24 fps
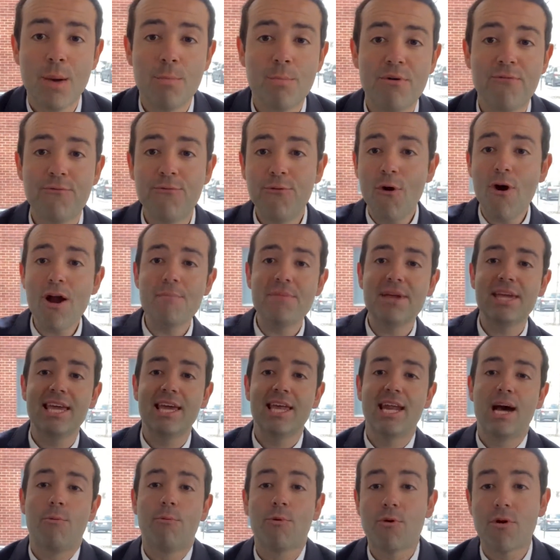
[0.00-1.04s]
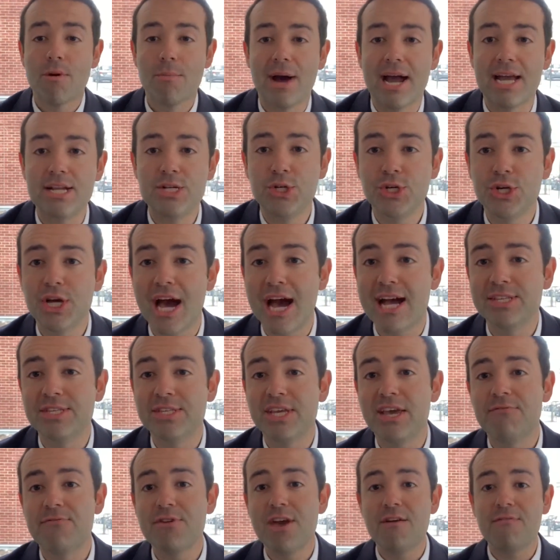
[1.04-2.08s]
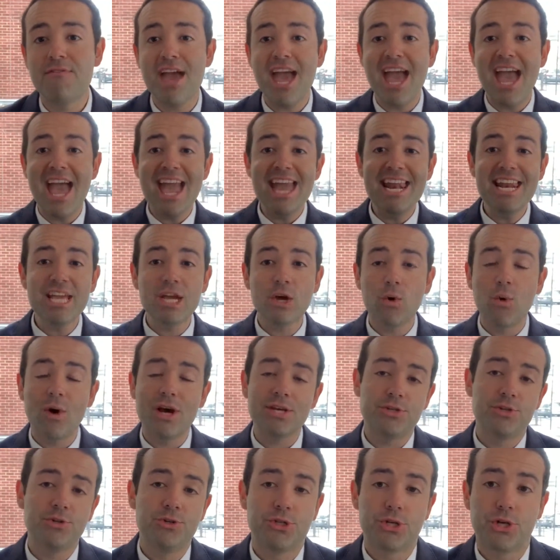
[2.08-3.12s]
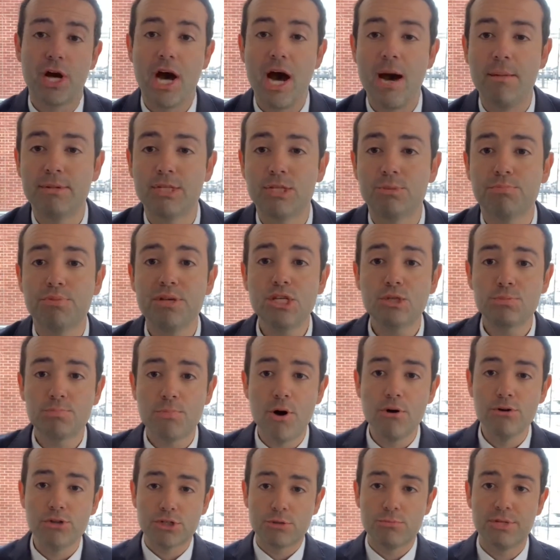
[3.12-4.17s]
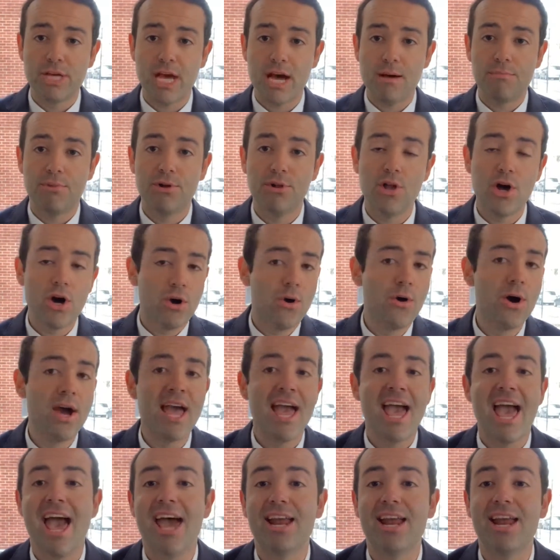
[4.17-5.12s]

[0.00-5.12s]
Before I begin, I want to remind you guys if you have any questions or comments, please post them down below.